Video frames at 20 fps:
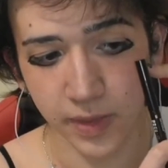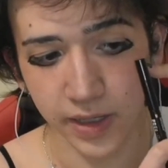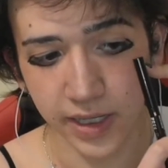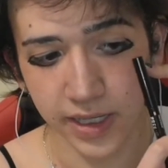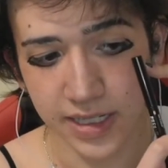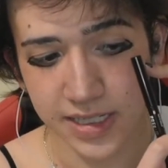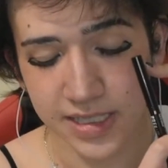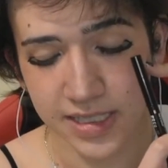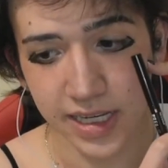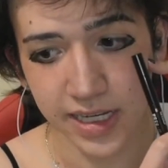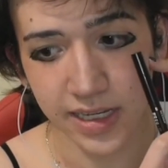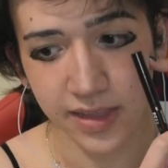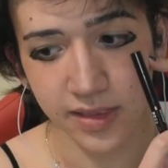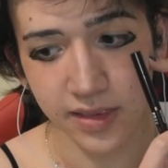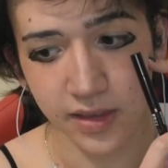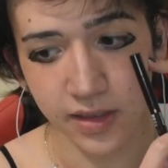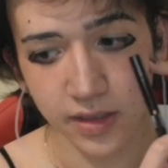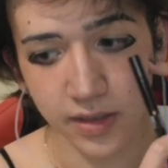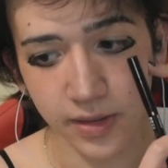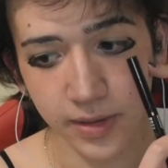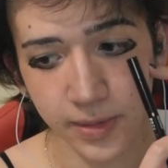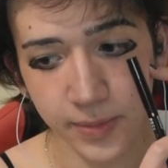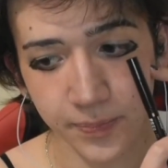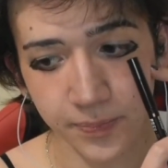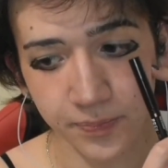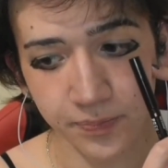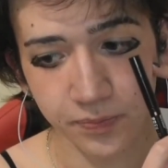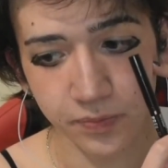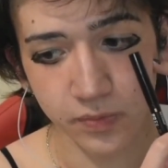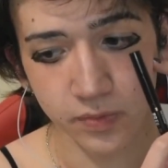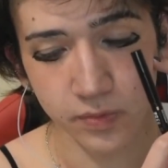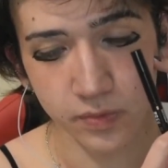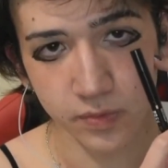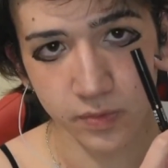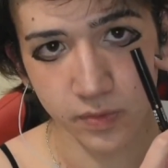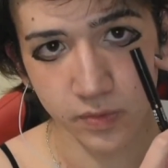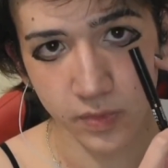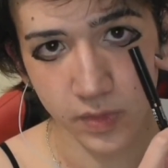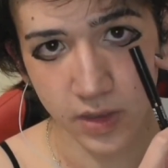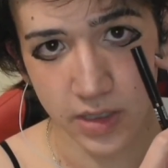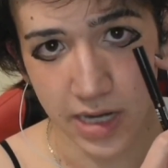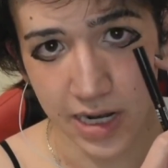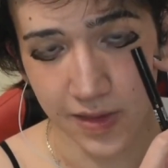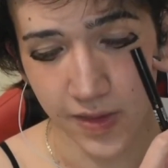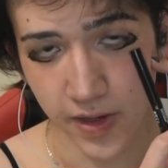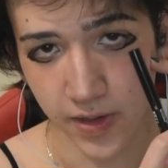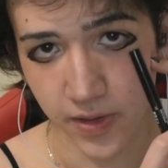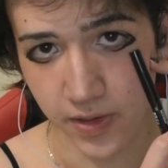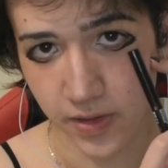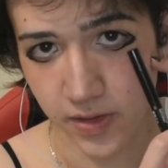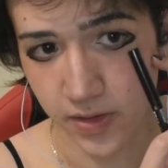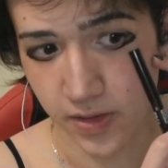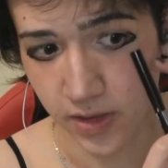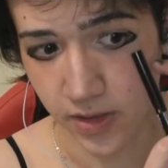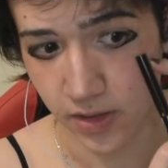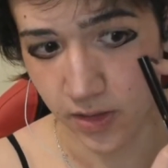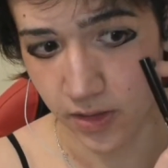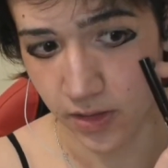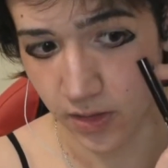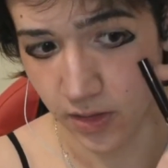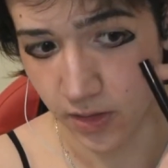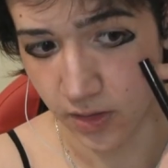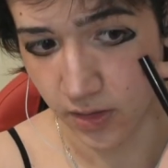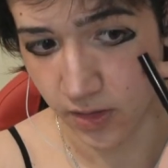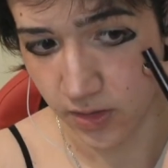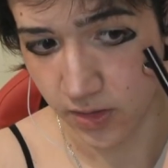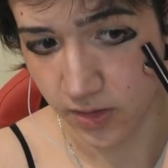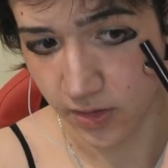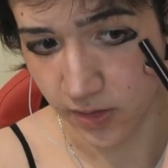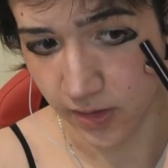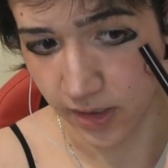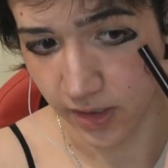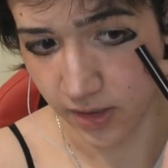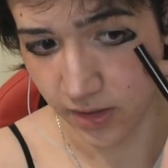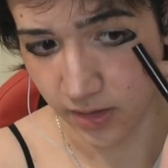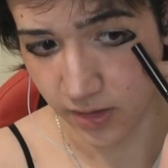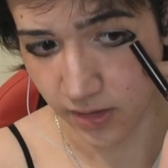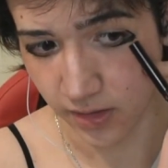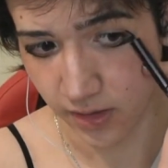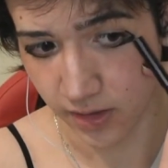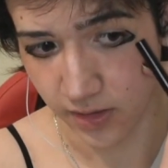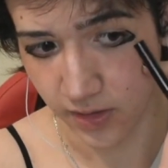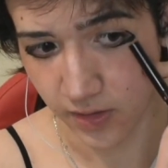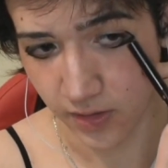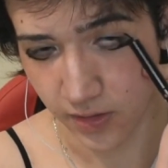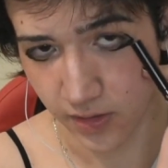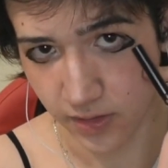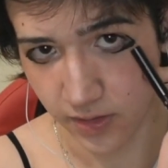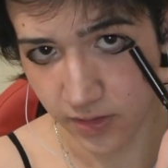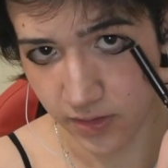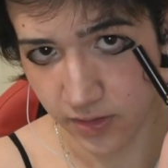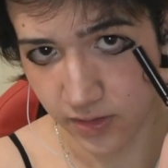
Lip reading: inside the eyeliner, see? So like in here.